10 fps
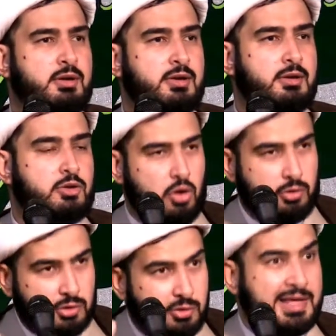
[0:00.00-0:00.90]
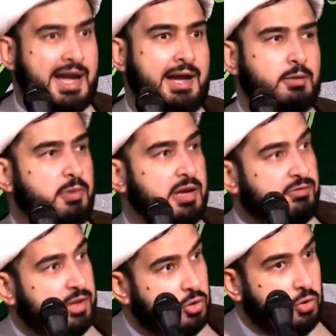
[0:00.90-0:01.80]
Don't do that. But if
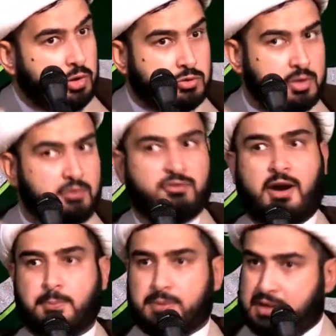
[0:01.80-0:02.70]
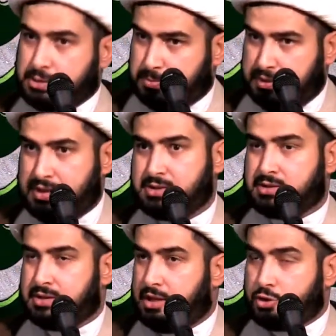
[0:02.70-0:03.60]
they're going toward the fireplace, please,
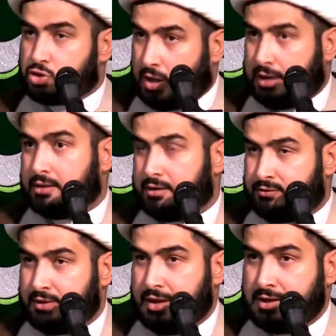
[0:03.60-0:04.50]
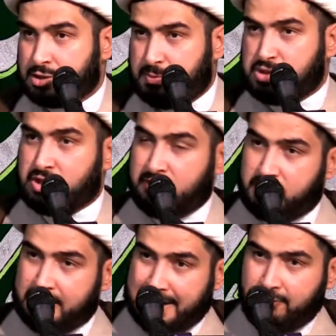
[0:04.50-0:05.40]
their child, especially if
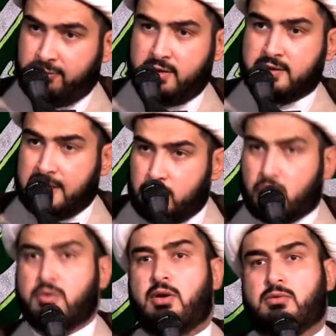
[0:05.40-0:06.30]
they're infant, they don't know.